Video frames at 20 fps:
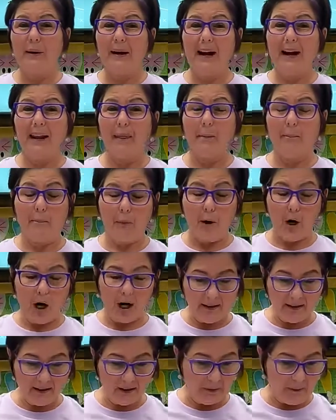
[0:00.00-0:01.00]
out of the
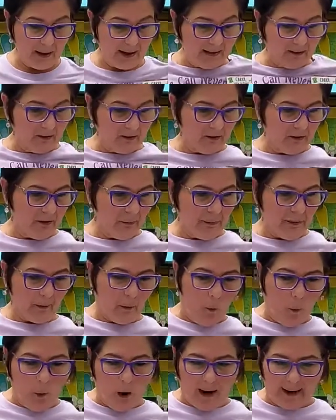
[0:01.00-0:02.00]
box, so mine are a little bit
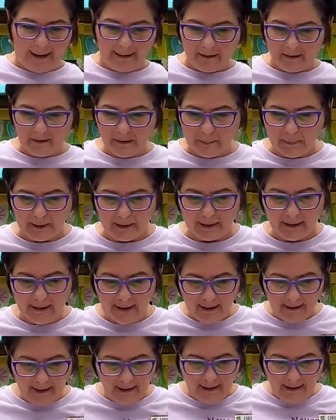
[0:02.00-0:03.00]
wild, but
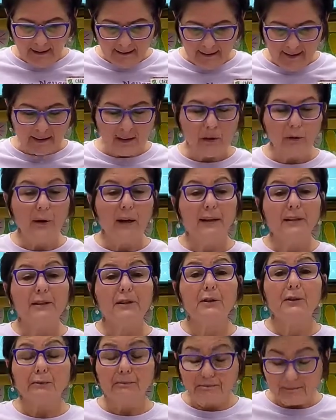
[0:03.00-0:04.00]
that's okay
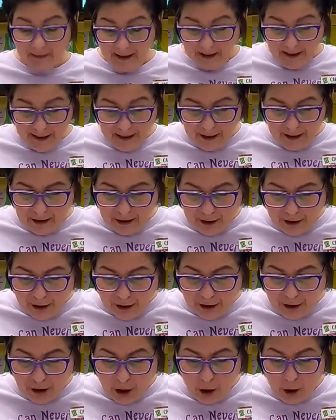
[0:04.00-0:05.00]
too.
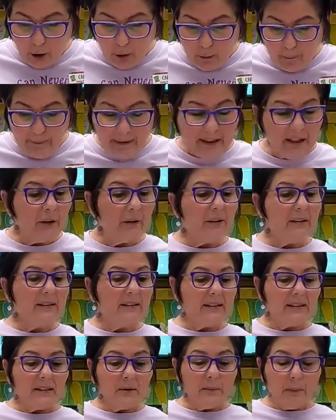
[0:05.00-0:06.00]
So,
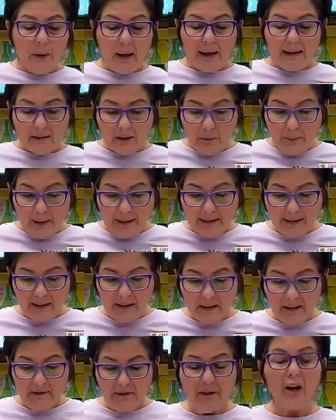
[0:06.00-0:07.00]
materials and supplies. So
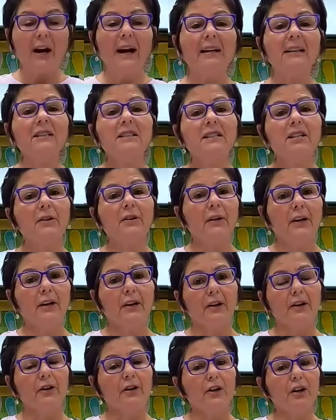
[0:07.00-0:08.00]
basically for your
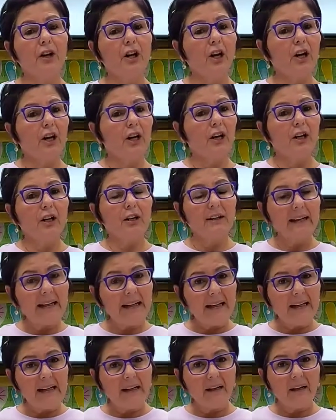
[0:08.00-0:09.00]
exterior, you're gonna
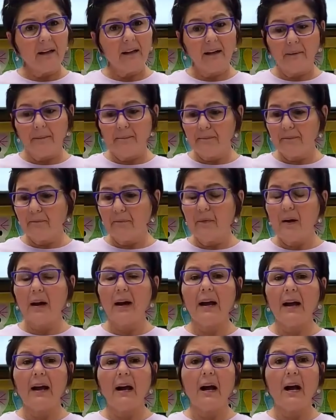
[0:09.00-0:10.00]
need
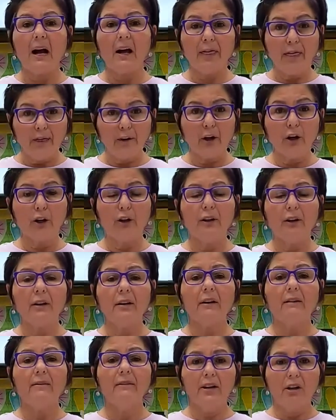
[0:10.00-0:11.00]
1/3
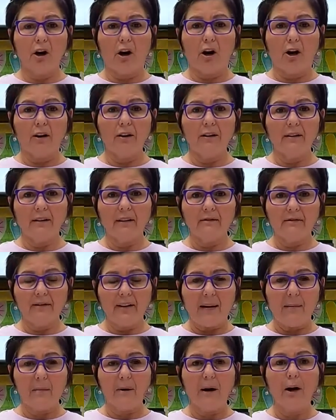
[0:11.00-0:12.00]
of a yard of
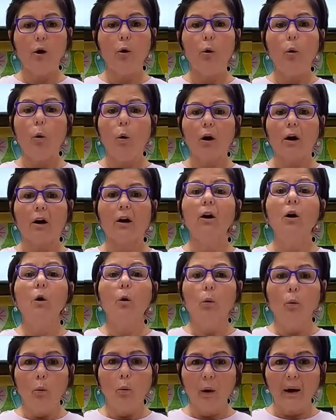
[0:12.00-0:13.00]
fabric or
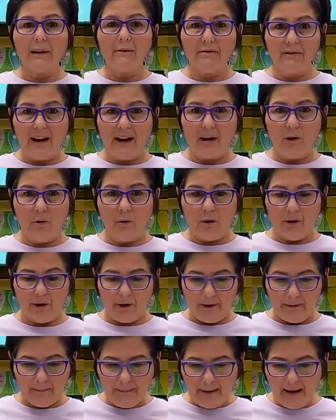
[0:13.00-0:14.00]
1 fat
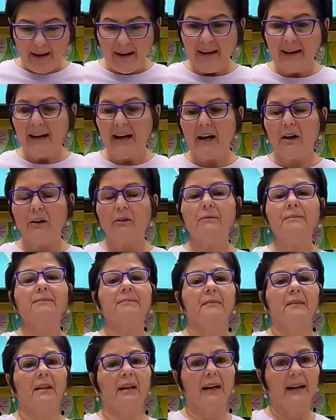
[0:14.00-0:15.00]
quarter. Now,
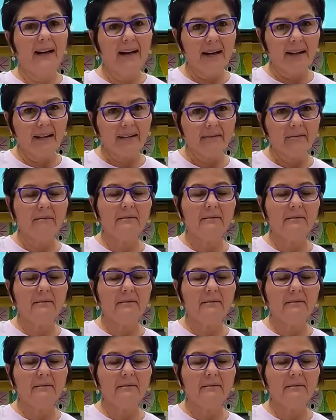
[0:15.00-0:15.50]
again,